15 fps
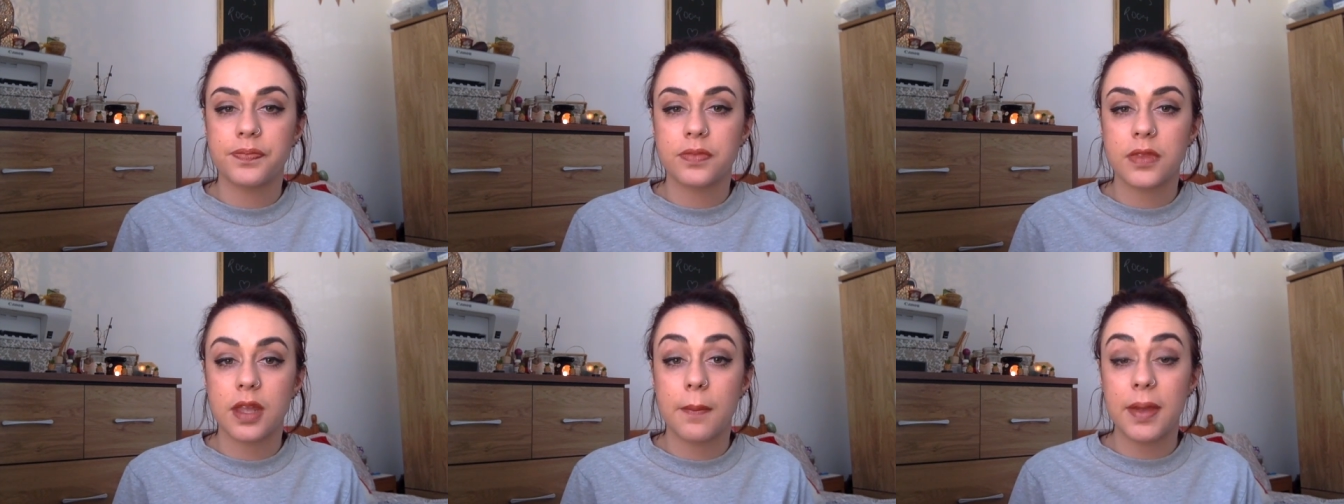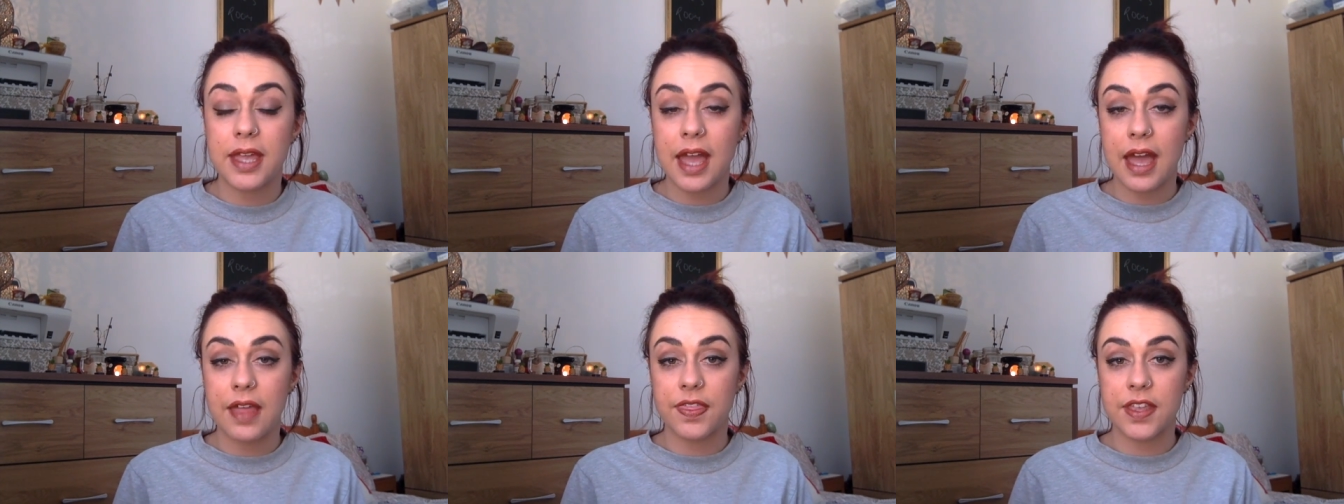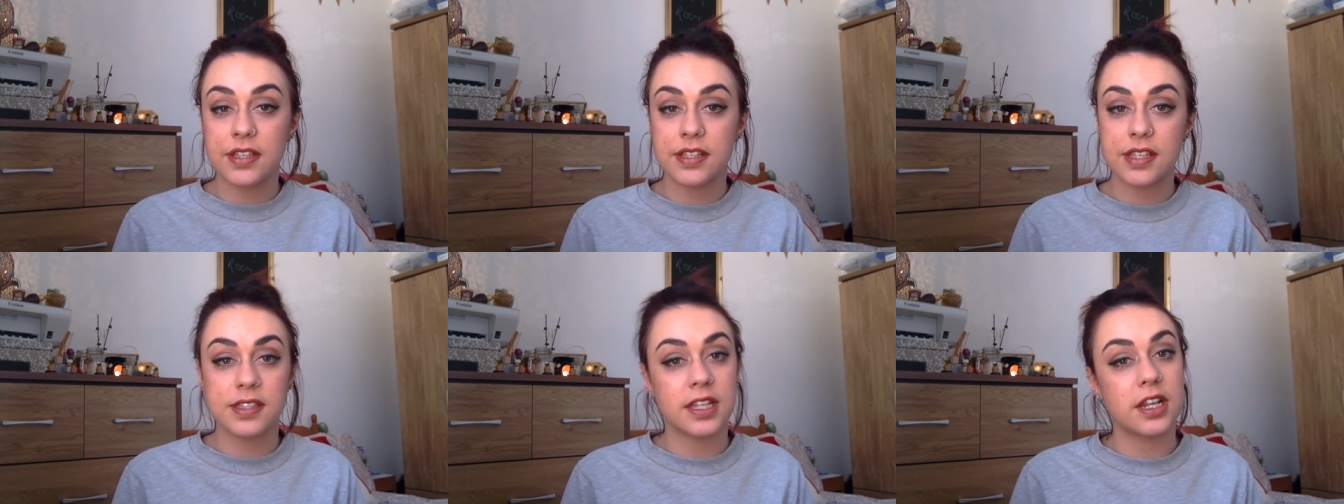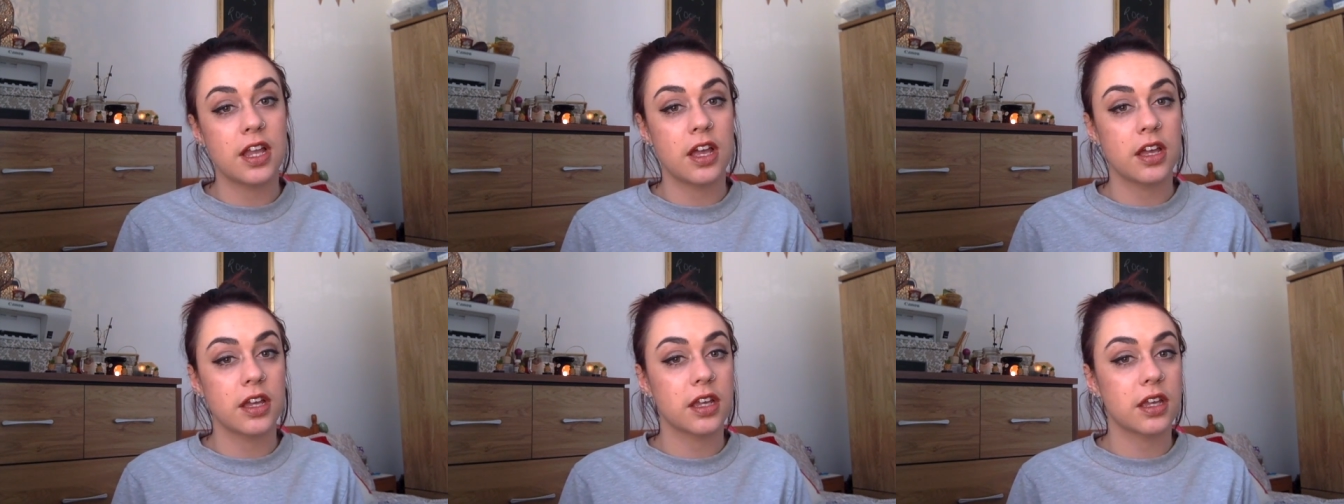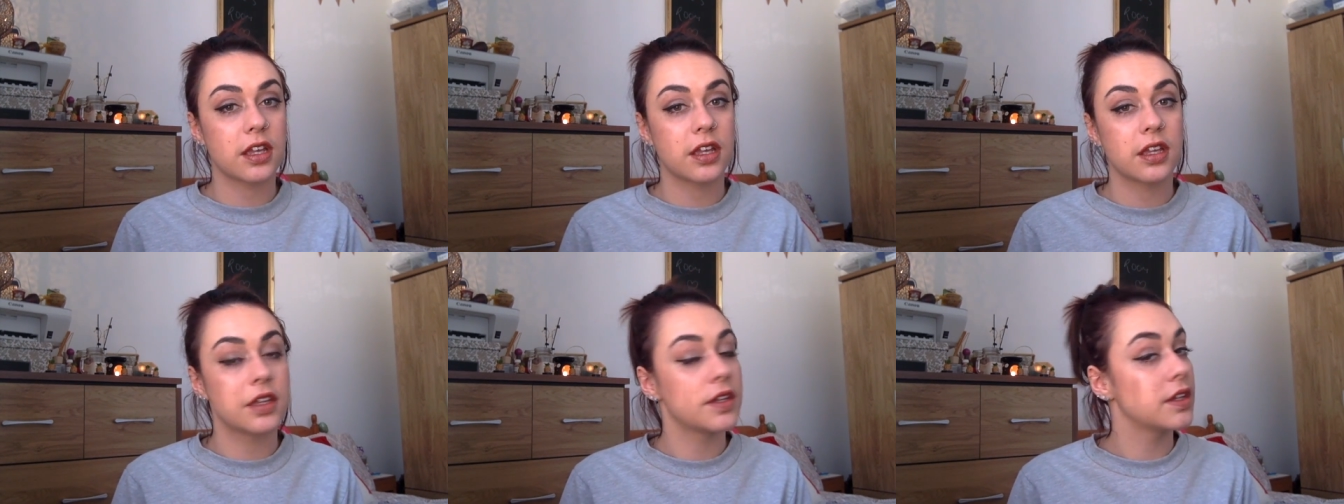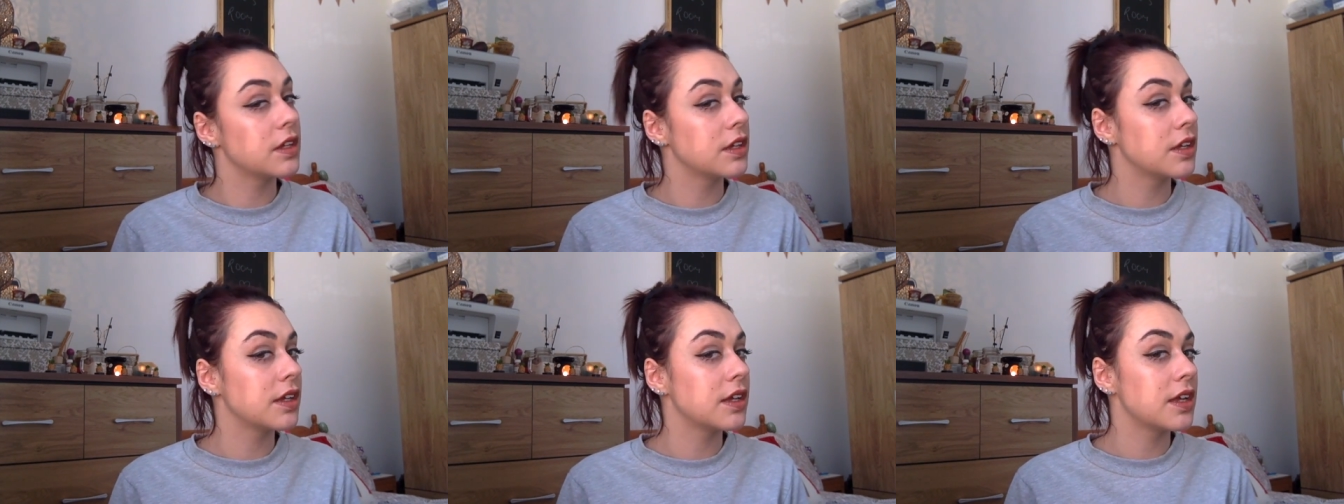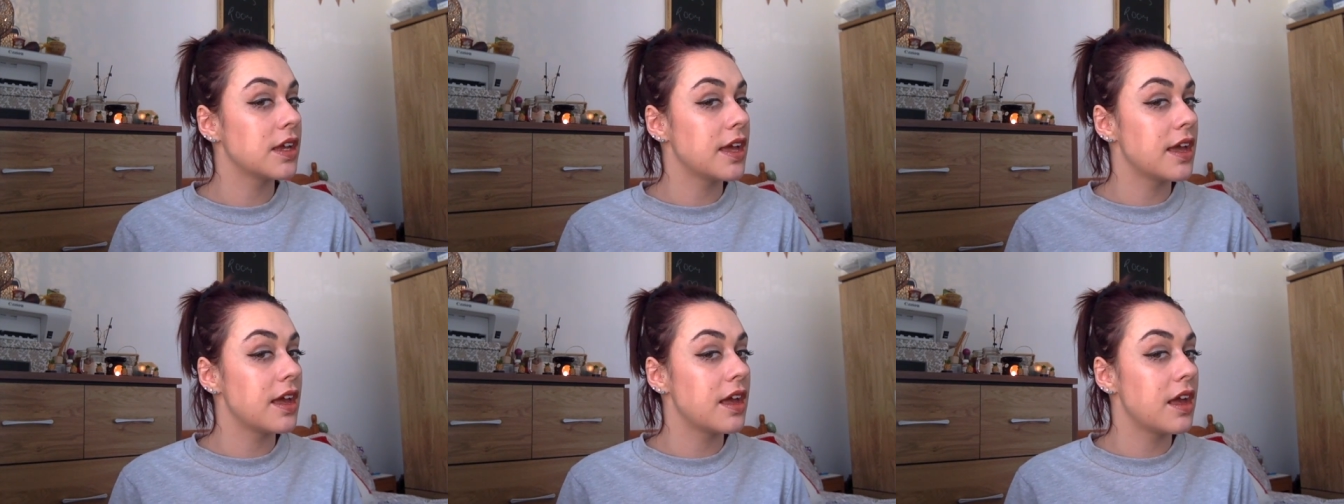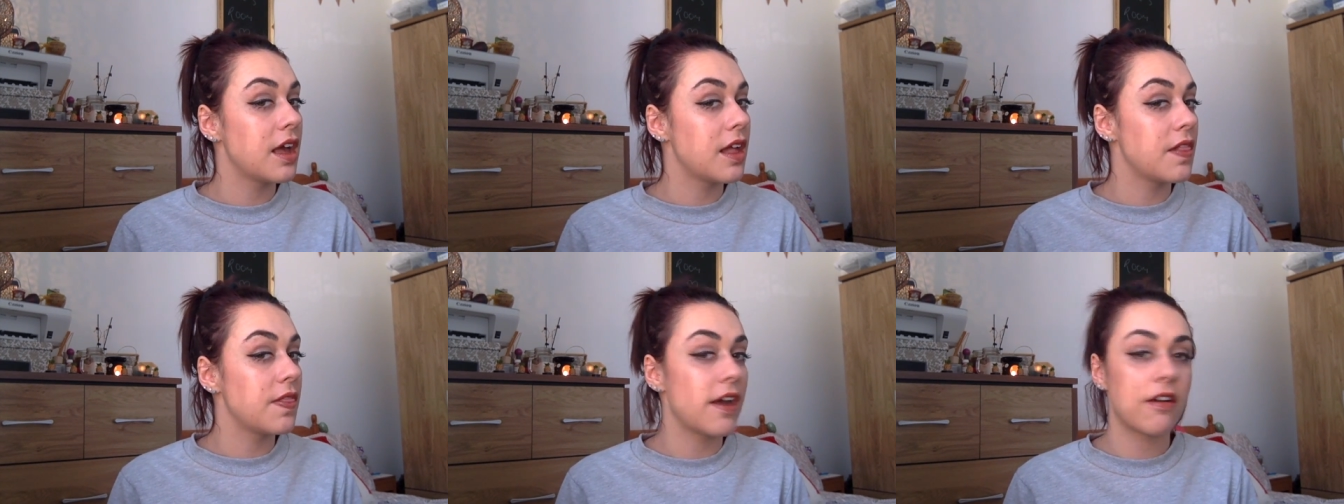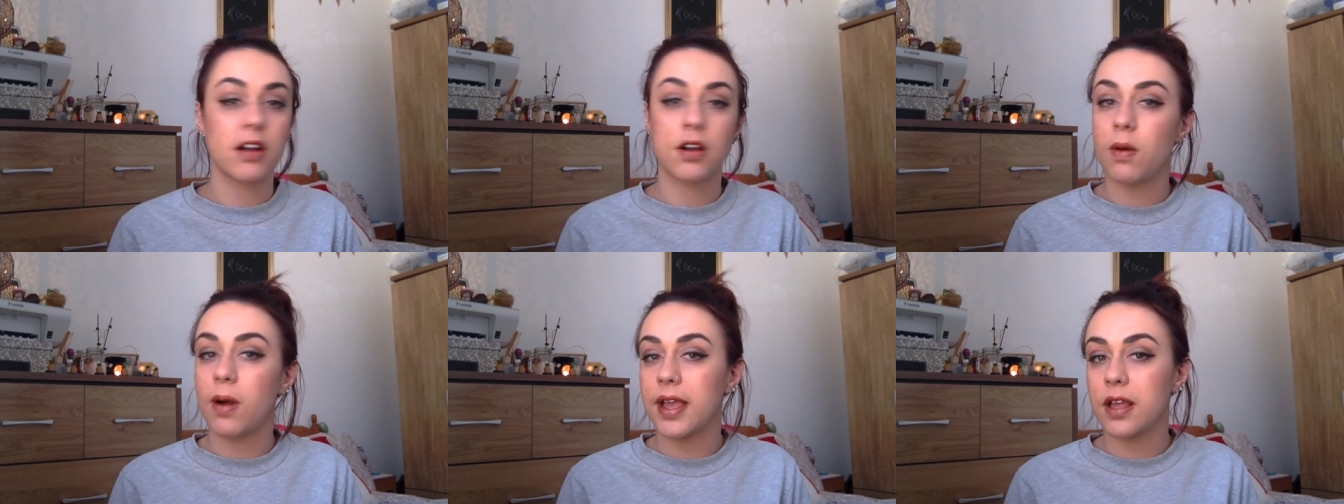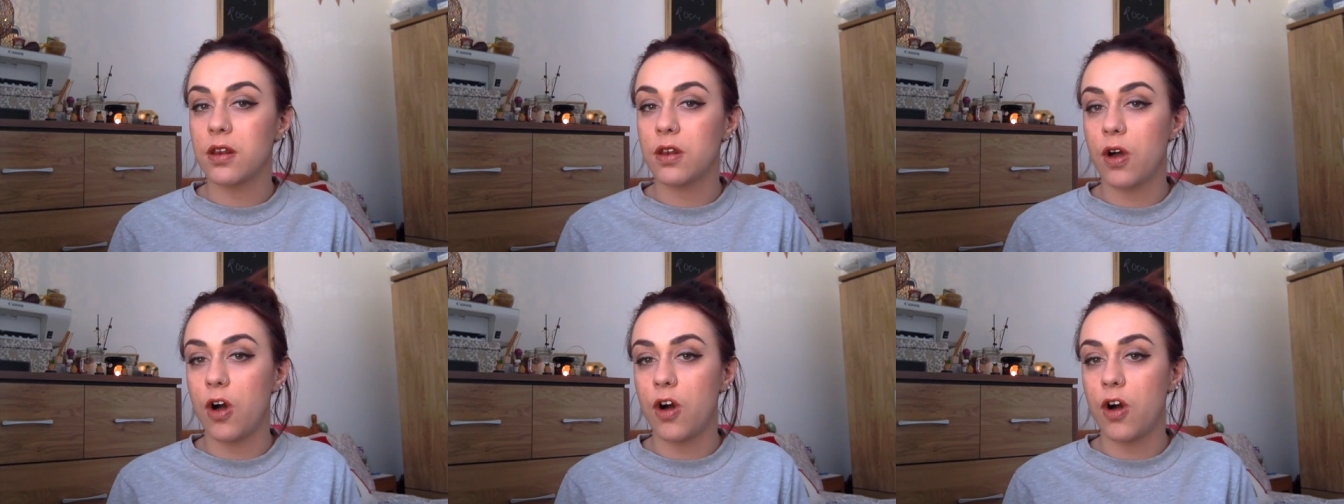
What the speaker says: But yeah, this is the look. There are quite a lot,